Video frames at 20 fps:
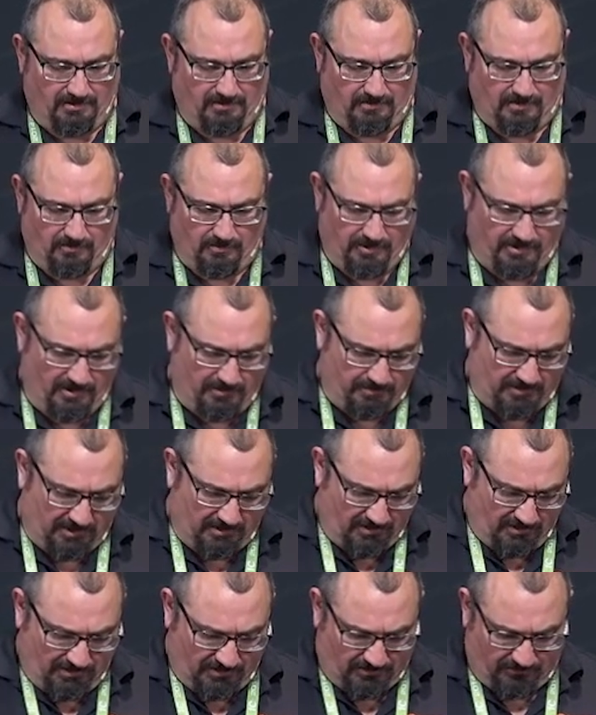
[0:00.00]
Well, wouldn't it be
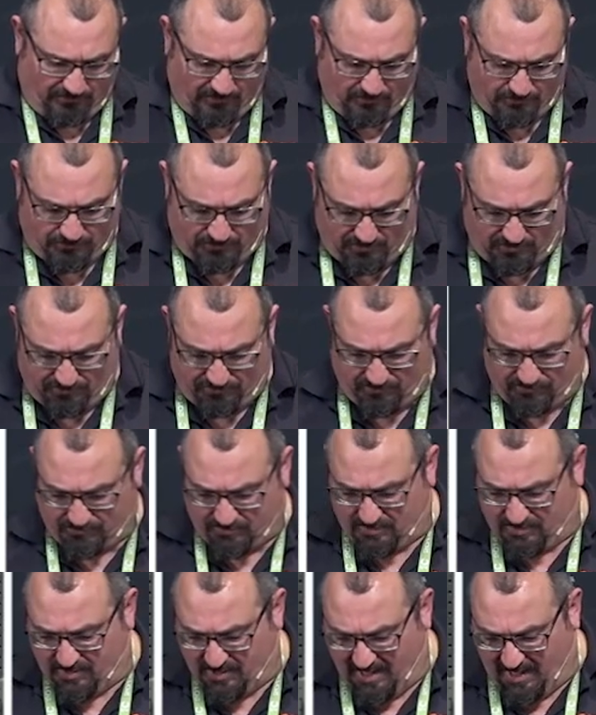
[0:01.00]
nice if it was all just
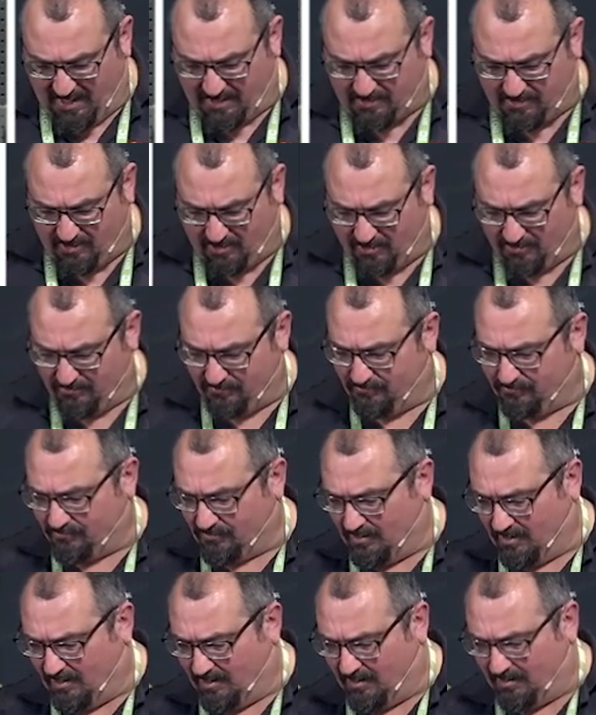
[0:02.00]
that cut and
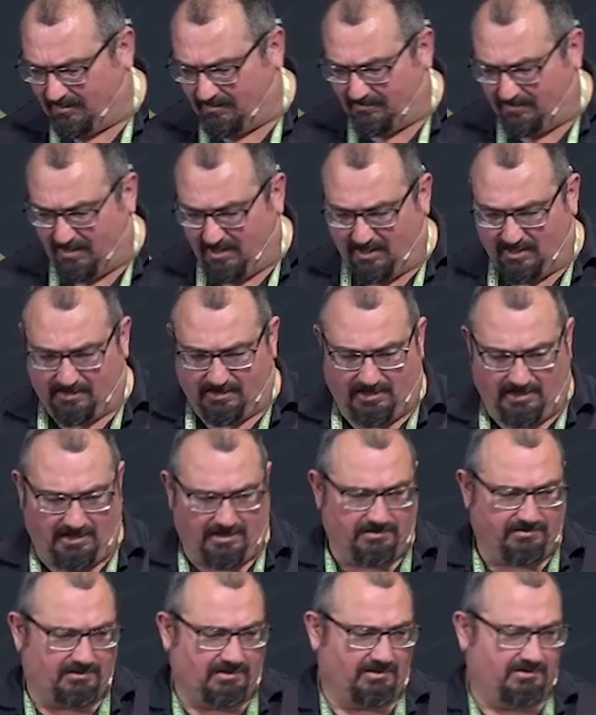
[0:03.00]
dry and that
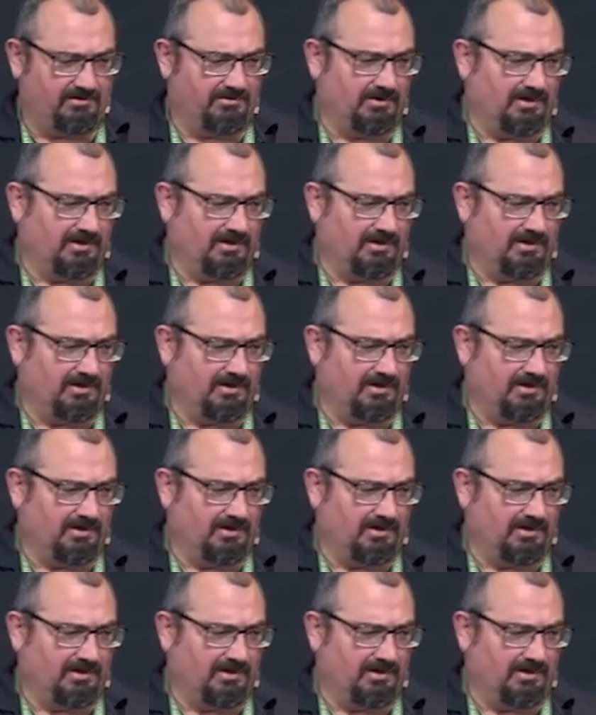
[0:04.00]
easy to